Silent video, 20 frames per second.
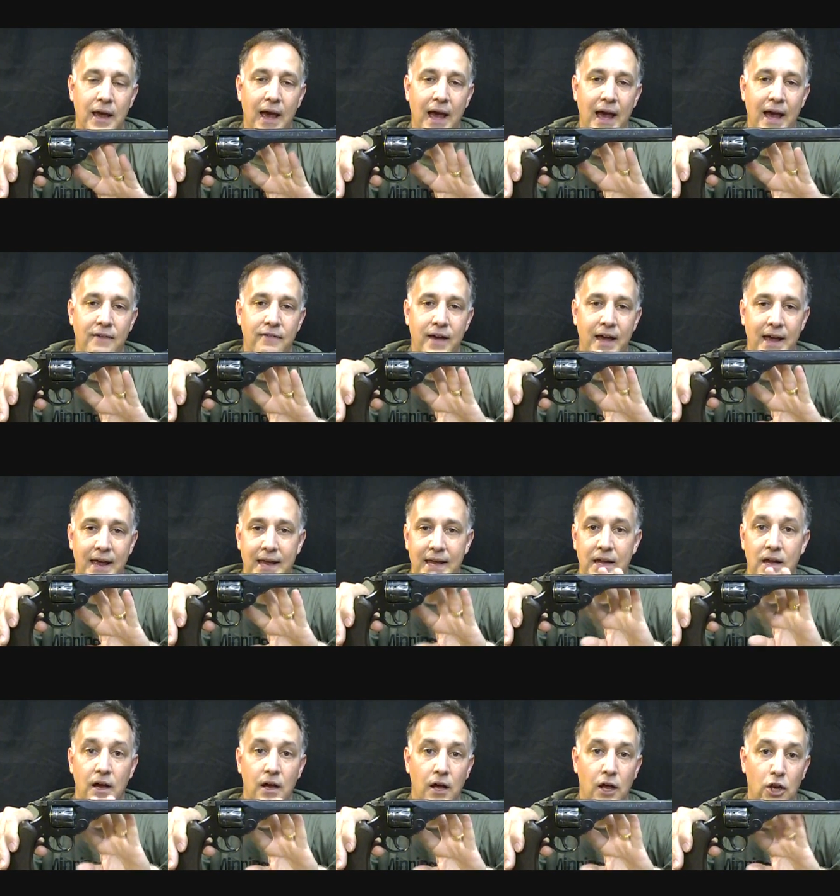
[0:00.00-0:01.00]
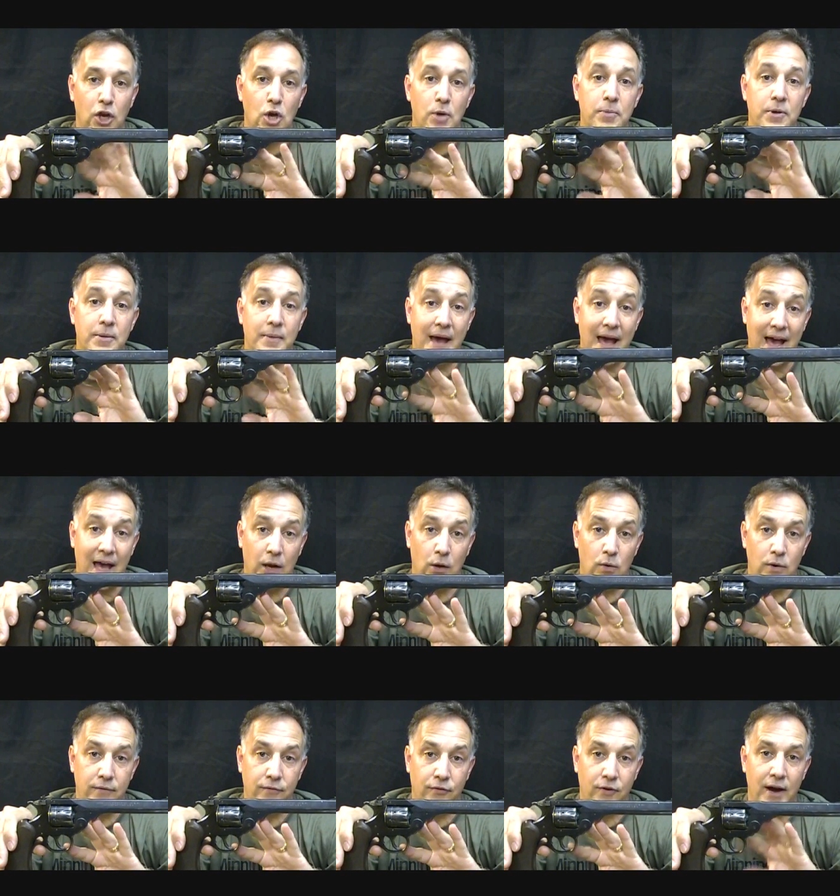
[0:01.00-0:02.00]
have an aluminum
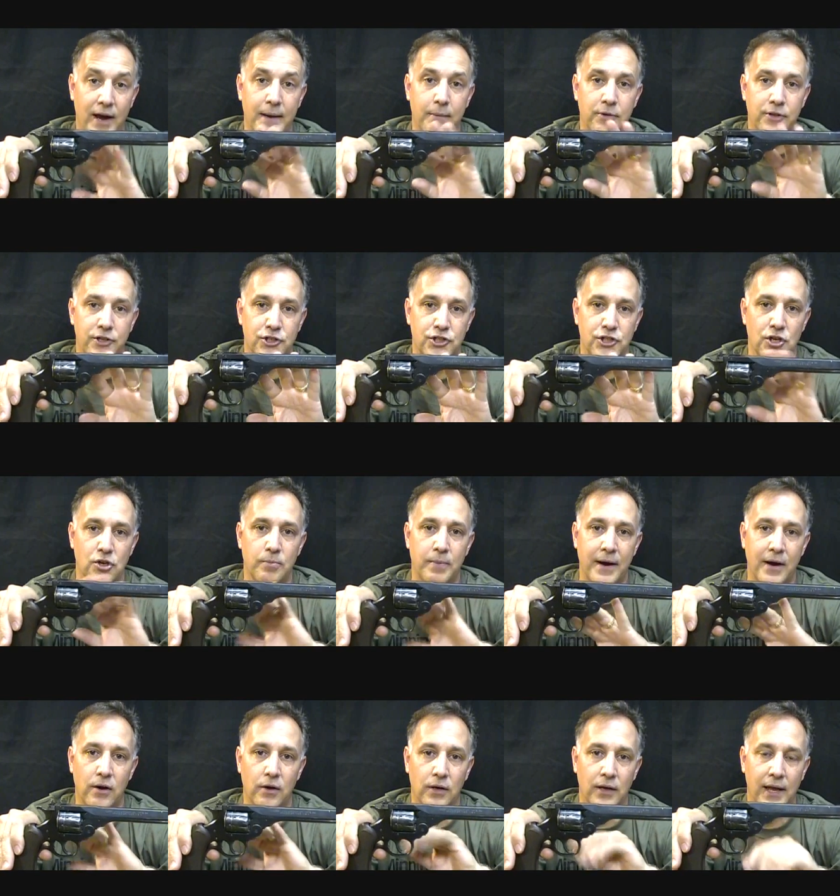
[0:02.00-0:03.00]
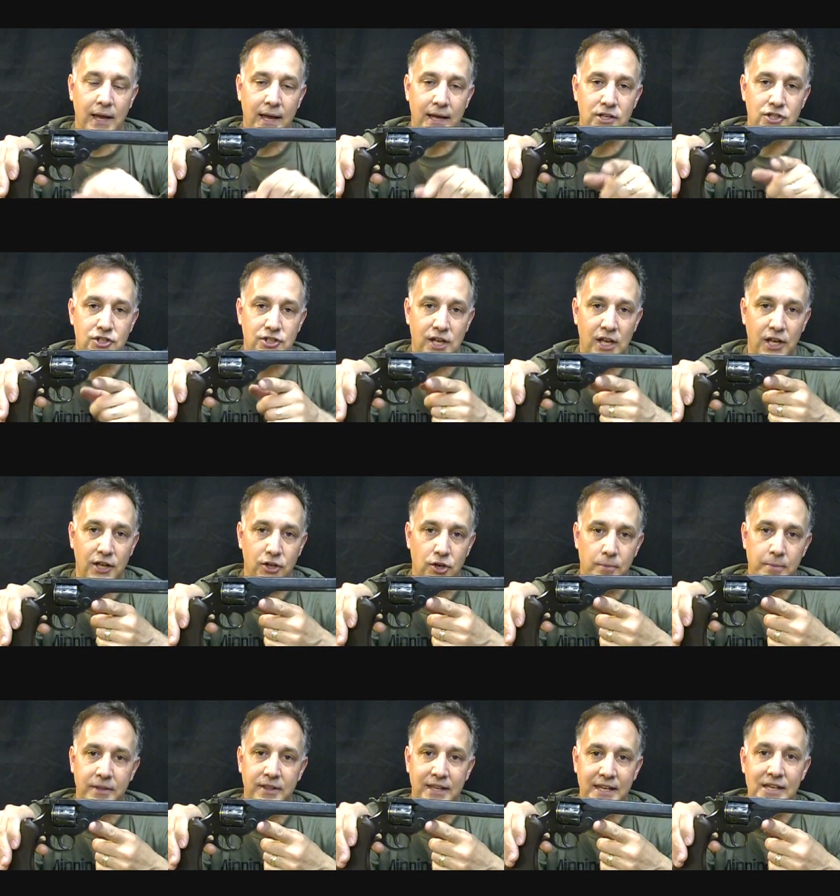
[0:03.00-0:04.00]
alloy frame with a steel barrel and
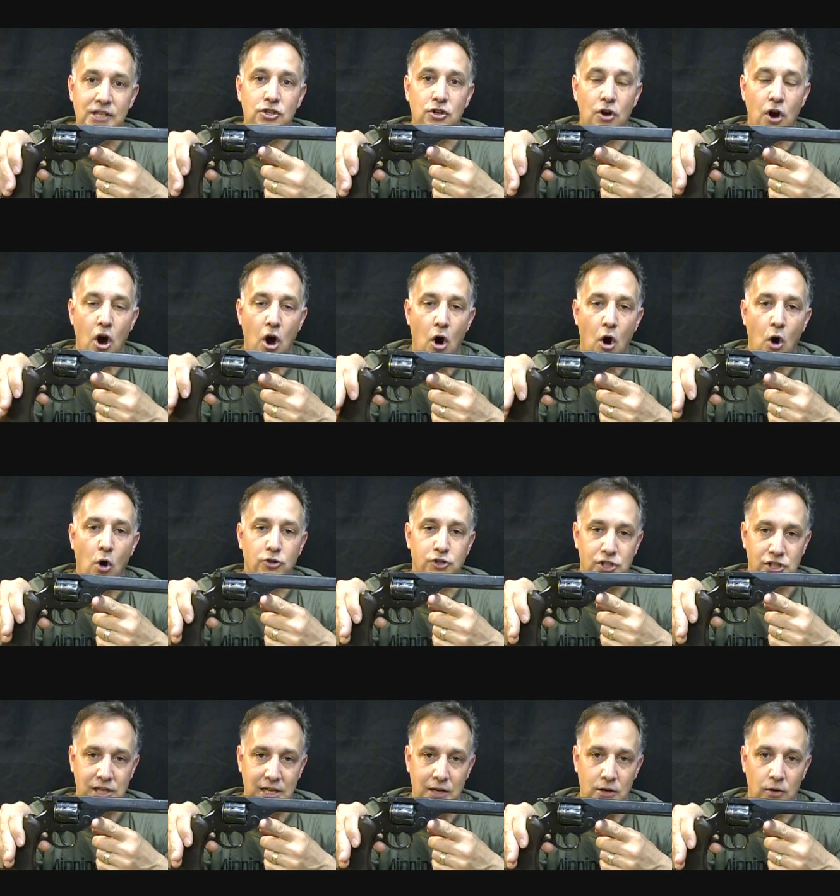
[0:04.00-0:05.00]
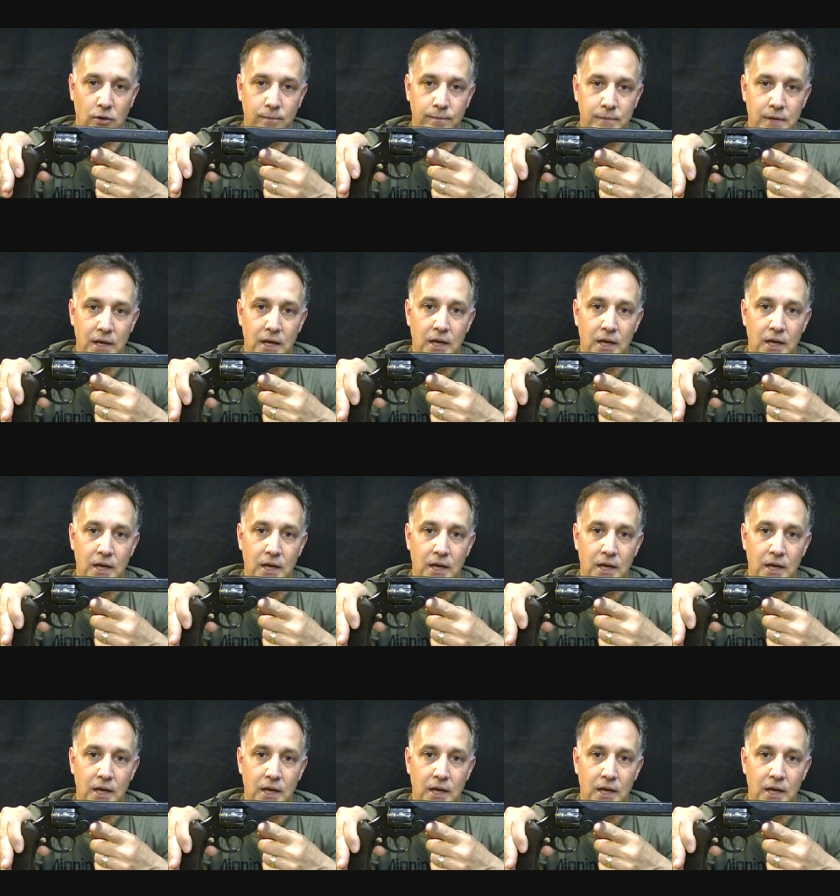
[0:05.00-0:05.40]
cylinder, but these are all steel.